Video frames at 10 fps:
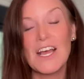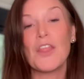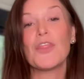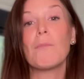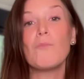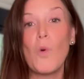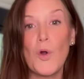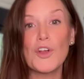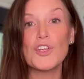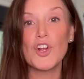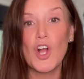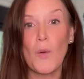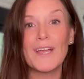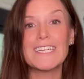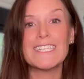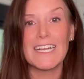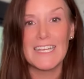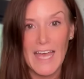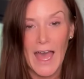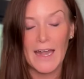the more you're going to
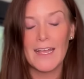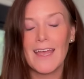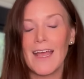get.